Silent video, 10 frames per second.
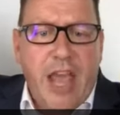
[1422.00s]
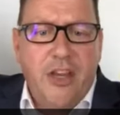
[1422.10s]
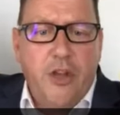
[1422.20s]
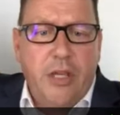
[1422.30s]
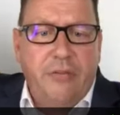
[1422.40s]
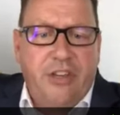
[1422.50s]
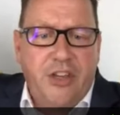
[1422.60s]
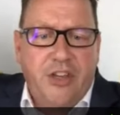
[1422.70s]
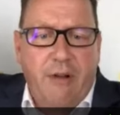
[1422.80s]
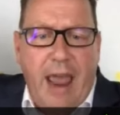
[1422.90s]
Daniel, you've
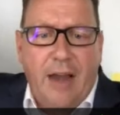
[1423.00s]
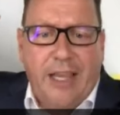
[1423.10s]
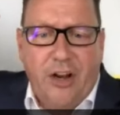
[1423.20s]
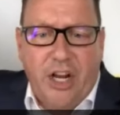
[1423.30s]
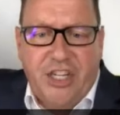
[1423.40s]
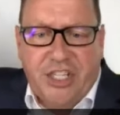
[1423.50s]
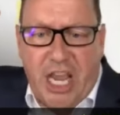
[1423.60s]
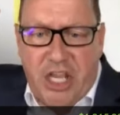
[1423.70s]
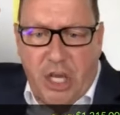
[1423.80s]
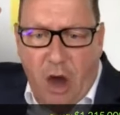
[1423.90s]
said you're out. Can I
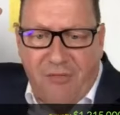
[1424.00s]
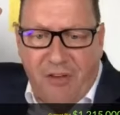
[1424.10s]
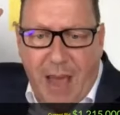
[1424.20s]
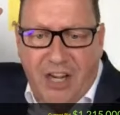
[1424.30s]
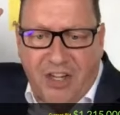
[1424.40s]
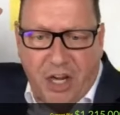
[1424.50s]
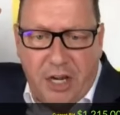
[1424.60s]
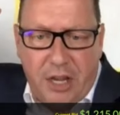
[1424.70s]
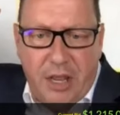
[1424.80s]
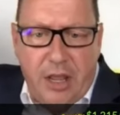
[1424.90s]
just get your
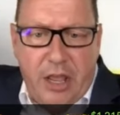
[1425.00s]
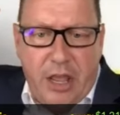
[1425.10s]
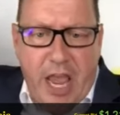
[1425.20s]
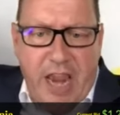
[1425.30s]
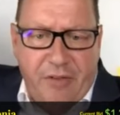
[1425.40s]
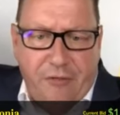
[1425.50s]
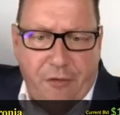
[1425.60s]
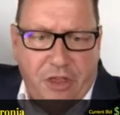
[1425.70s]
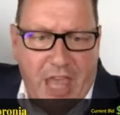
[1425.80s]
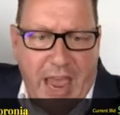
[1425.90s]
confirmation? Even
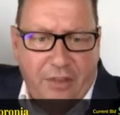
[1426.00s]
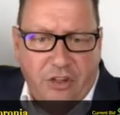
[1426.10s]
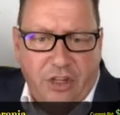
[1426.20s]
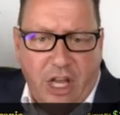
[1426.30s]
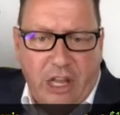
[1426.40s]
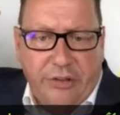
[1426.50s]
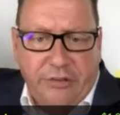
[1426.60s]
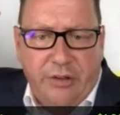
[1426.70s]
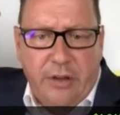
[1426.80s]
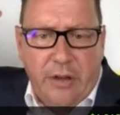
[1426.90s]
for
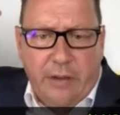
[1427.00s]
$1,000?